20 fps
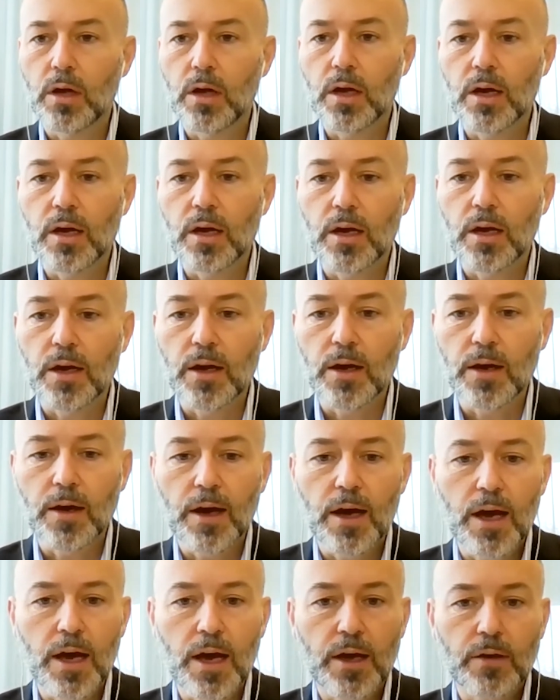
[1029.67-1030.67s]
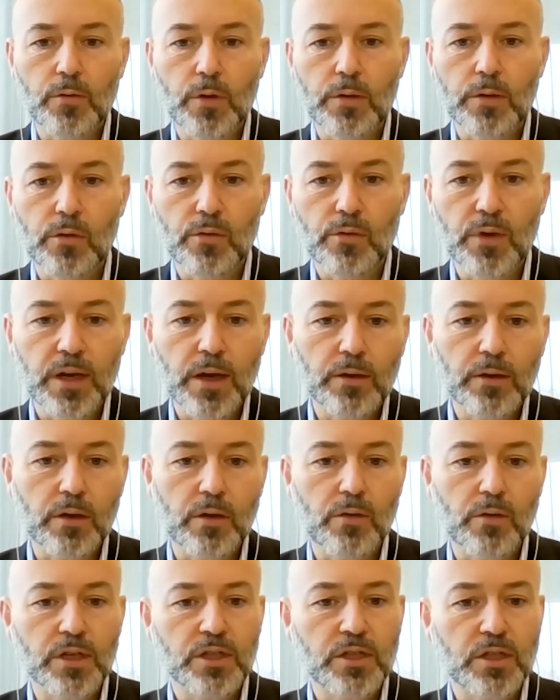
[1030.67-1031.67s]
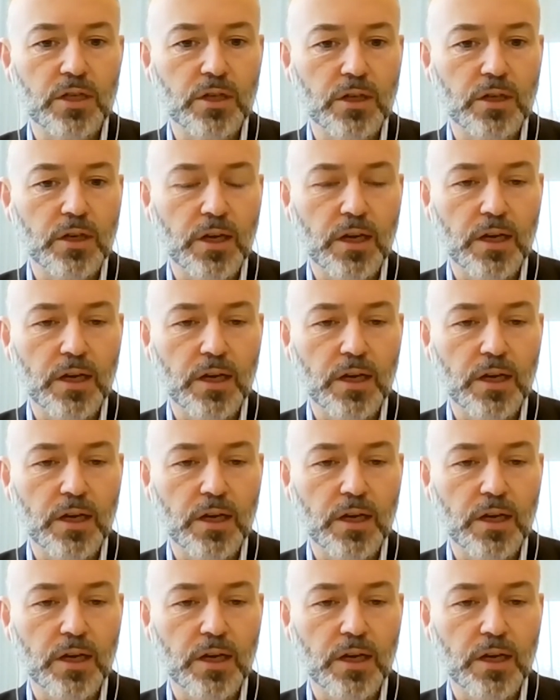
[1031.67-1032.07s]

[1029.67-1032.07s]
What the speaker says: and we will read out the question